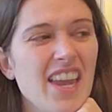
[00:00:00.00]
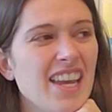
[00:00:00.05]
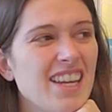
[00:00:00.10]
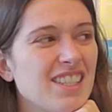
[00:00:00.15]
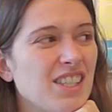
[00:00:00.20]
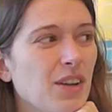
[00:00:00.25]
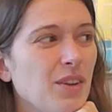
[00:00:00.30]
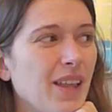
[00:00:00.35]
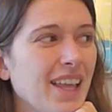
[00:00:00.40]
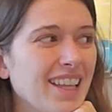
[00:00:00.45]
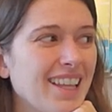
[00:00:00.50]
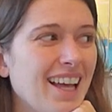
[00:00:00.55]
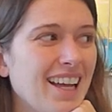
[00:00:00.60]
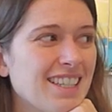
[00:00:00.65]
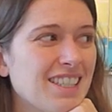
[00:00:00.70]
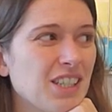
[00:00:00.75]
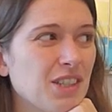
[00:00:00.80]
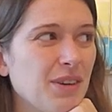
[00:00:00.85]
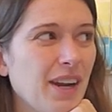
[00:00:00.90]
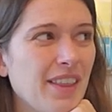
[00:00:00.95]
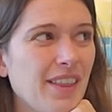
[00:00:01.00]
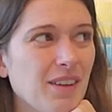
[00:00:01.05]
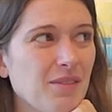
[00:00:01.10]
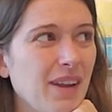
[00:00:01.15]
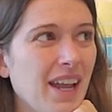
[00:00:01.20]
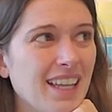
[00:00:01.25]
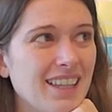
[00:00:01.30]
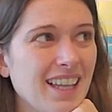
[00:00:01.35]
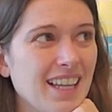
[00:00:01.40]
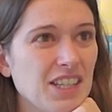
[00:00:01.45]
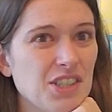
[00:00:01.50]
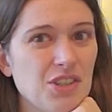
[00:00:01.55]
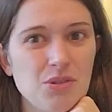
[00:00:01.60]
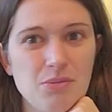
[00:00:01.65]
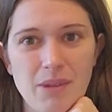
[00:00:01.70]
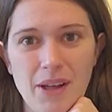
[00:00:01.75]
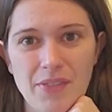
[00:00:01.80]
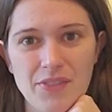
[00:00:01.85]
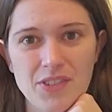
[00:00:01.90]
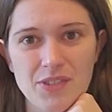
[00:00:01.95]
So like last year, I think we had like 2
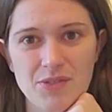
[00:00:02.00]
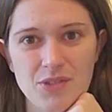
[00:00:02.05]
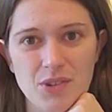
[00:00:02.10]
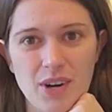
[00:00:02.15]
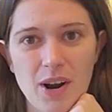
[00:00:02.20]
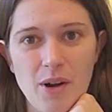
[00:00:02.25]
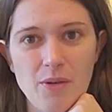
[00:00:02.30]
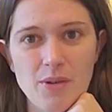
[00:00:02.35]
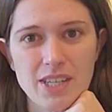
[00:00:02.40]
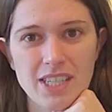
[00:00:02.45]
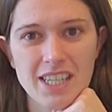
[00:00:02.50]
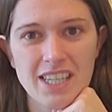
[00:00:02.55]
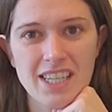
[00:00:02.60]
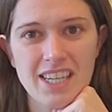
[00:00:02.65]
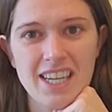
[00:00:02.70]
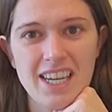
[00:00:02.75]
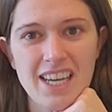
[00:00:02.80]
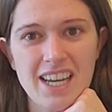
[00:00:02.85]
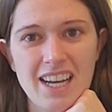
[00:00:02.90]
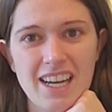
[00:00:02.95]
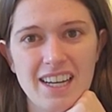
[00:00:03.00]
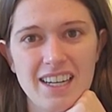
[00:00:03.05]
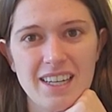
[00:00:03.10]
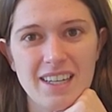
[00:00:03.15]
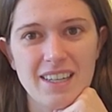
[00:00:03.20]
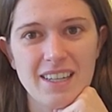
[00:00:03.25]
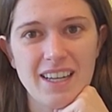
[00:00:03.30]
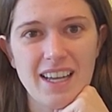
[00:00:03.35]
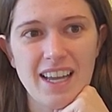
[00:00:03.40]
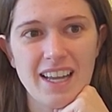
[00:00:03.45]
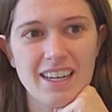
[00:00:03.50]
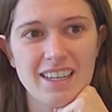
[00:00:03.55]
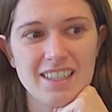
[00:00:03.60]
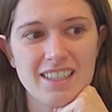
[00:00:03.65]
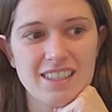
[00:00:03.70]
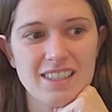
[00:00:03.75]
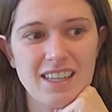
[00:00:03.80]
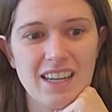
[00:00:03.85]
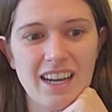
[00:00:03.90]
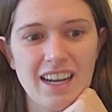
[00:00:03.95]
months of drought. You
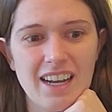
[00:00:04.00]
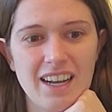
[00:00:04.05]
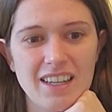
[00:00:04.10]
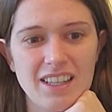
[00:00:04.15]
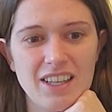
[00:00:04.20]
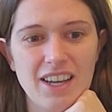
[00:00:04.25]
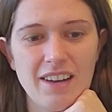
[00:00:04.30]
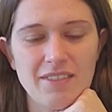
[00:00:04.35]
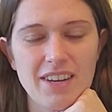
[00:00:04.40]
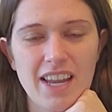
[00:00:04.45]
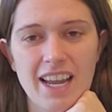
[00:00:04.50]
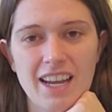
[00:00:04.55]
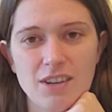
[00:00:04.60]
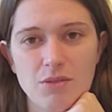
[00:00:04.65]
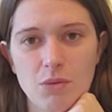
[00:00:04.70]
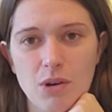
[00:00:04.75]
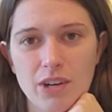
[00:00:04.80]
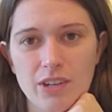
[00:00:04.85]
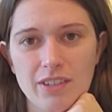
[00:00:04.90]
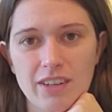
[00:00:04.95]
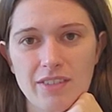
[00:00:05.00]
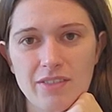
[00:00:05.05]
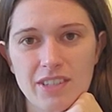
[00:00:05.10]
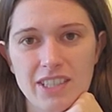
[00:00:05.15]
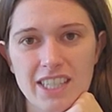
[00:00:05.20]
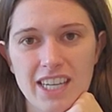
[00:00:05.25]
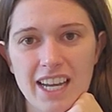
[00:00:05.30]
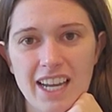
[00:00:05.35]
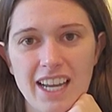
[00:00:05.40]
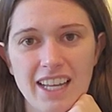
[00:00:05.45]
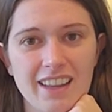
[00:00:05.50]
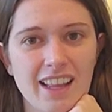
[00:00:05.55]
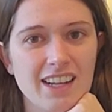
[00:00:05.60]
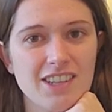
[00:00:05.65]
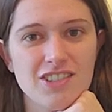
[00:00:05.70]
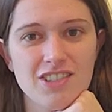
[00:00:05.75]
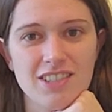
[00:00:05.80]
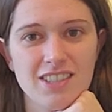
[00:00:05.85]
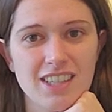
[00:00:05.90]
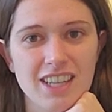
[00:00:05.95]
have to hand water every day, and that's
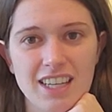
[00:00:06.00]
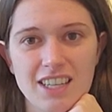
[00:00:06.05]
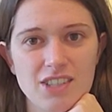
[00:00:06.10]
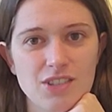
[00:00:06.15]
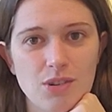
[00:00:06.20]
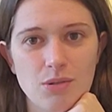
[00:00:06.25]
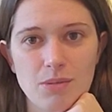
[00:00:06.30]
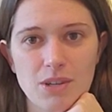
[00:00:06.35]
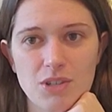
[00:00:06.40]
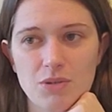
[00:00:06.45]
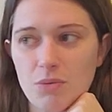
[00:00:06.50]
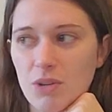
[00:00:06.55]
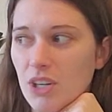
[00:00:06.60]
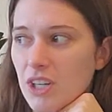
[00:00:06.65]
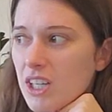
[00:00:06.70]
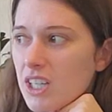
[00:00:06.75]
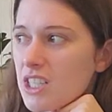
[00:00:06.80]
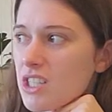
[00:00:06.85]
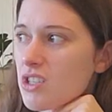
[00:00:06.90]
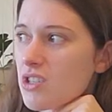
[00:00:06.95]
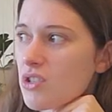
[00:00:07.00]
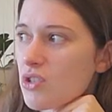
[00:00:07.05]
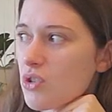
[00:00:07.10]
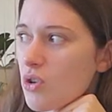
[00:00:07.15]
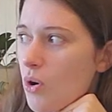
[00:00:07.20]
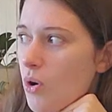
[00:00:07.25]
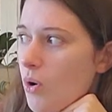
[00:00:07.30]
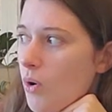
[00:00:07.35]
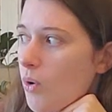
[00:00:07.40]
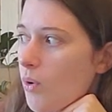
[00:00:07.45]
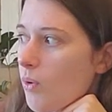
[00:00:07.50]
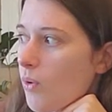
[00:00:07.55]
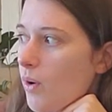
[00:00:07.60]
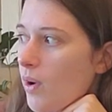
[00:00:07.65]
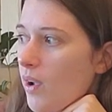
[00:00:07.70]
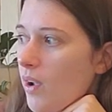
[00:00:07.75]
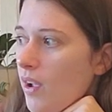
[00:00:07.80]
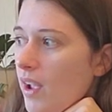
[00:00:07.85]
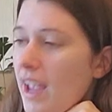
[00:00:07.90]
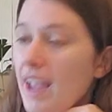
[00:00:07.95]
just like so much work.
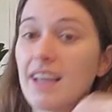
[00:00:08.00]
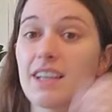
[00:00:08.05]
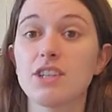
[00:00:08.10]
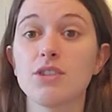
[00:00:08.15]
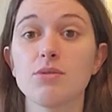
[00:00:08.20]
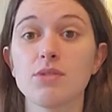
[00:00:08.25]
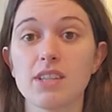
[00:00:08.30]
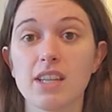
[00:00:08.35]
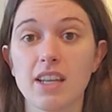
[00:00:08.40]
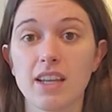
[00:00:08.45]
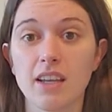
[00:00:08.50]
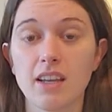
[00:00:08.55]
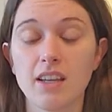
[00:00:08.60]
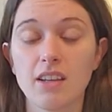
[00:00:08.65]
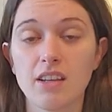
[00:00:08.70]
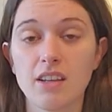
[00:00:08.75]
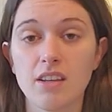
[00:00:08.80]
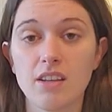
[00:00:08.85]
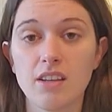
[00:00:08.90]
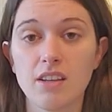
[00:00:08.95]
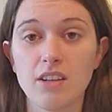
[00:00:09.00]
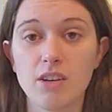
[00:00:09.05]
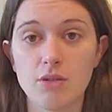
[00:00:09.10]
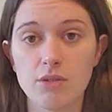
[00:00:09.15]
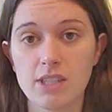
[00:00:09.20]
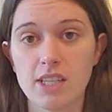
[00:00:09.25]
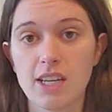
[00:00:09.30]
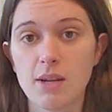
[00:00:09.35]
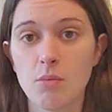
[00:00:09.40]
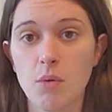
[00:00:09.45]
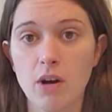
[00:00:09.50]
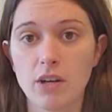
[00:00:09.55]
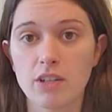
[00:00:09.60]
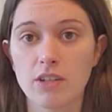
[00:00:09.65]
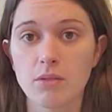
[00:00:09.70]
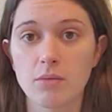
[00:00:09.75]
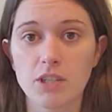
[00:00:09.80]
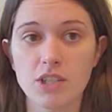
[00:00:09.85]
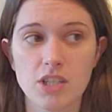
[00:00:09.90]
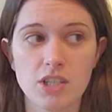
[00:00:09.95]
So, and using, you know, city
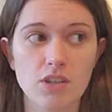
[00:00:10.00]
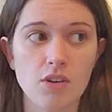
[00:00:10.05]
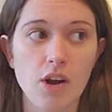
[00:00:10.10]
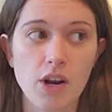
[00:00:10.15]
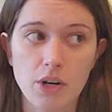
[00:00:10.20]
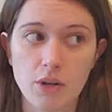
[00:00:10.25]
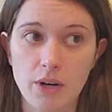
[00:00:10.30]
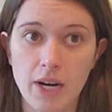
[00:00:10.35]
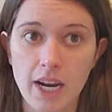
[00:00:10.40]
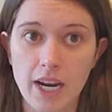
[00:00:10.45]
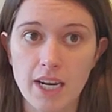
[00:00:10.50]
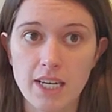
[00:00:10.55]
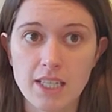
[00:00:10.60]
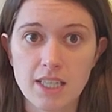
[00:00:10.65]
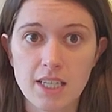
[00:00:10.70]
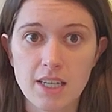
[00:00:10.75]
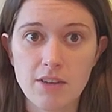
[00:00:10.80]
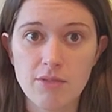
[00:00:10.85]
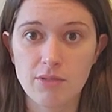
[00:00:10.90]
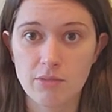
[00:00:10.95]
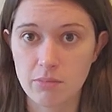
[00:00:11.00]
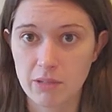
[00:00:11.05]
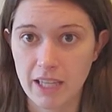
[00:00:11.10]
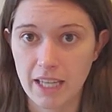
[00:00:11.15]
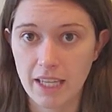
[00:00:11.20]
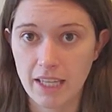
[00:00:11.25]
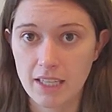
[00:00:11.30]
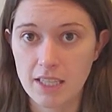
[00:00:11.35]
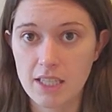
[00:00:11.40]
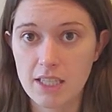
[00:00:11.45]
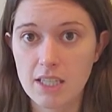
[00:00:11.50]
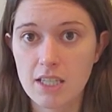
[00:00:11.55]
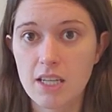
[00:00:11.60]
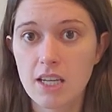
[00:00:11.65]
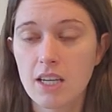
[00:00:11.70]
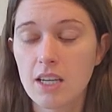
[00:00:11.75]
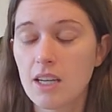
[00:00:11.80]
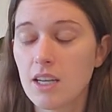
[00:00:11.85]
water, which is not great for plants.